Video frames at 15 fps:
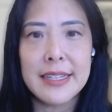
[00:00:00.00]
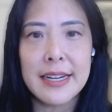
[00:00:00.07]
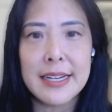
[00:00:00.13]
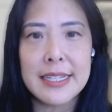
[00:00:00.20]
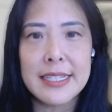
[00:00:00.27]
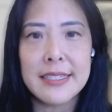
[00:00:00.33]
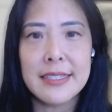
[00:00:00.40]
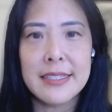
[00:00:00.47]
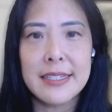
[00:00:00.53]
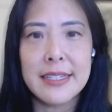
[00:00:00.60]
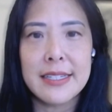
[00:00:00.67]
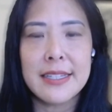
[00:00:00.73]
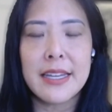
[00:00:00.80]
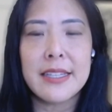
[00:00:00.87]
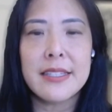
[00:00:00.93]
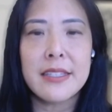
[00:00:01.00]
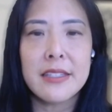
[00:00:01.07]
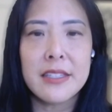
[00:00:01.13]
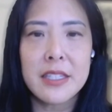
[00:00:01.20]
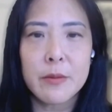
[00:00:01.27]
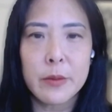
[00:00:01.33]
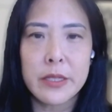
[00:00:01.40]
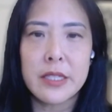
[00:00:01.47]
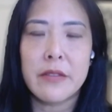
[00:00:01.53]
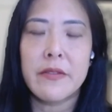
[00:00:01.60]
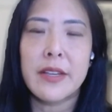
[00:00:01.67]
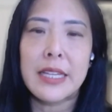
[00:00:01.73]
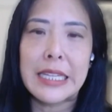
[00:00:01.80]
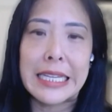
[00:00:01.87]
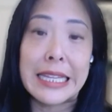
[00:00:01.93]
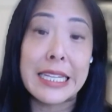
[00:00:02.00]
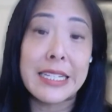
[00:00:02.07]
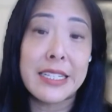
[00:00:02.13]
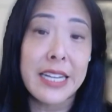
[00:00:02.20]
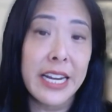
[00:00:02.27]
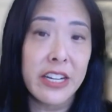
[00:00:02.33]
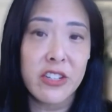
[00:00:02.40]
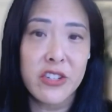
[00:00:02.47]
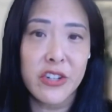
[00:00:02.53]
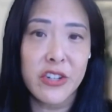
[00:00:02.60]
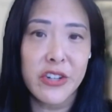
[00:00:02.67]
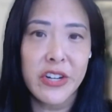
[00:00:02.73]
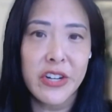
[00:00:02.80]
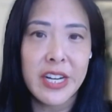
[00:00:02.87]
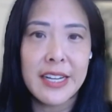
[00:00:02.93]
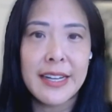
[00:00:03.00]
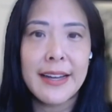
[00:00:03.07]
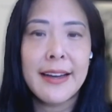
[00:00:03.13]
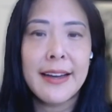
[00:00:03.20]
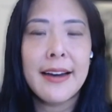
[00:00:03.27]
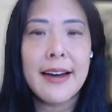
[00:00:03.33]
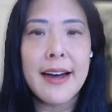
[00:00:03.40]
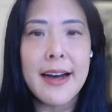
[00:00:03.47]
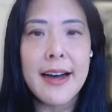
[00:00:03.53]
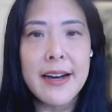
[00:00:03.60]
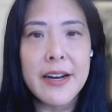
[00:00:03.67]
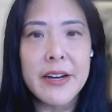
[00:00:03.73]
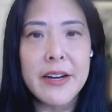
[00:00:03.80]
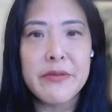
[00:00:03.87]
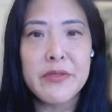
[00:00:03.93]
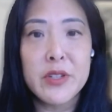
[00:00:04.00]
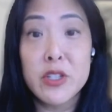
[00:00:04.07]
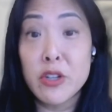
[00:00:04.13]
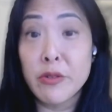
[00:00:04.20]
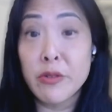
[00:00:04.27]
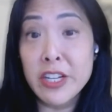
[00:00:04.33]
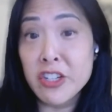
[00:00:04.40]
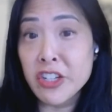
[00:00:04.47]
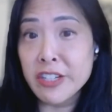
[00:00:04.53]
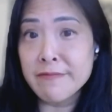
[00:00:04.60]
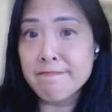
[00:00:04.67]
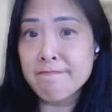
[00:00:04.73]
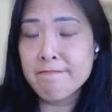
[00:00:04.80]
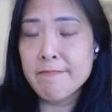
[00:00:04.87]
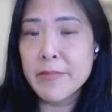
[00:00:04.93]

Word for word: uh, discussing specifically the danger of duration.